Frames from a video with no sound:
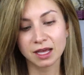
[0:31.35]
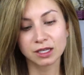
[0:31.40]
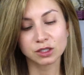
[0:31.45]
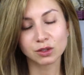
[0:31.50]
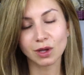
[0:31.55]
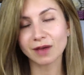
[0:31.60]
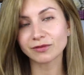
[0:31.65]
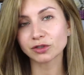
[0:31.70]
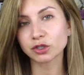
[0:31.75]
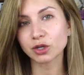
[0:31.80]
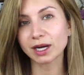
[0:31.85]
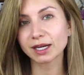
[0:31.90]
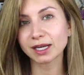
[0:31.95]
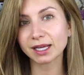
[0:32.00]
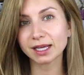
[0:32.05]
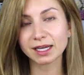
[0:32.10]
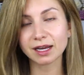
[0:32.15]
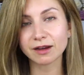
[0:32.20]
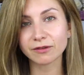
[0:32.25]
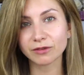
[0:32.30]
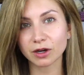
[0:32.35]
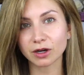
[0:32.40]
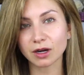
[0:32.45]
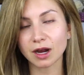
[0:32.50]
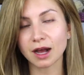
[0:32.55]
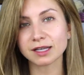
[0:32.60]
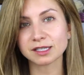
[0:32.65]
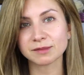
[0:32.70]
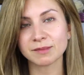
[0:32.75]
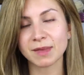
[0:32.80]
So I haven't tried any of their
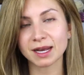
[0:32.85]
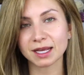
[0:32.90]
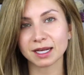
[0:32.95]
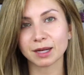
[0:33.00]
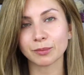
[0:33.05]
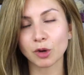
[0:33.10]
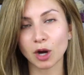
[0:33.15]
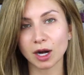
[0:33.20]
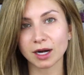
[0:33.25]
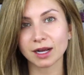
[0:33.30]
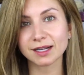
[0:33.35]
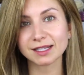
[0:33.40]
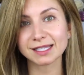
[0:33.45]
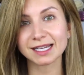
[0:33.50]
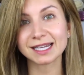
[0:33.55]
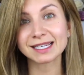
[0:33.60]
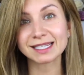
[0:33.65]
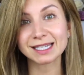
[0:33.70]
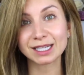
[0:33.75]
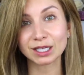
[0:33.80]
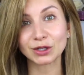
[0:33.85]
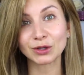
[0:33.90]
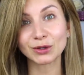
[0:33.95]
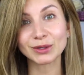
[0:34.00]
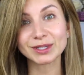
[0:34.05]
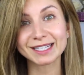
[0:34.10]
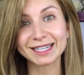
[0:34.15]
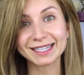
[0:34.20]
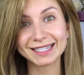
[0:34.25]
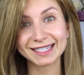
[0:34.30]
cosmetic products
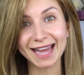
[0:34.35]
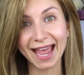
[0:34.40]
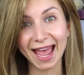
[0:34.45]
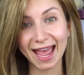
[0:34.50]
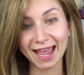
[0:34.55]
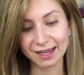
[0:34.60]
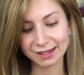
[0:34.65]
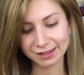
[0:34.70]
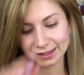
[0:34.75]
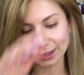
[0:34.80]
until today.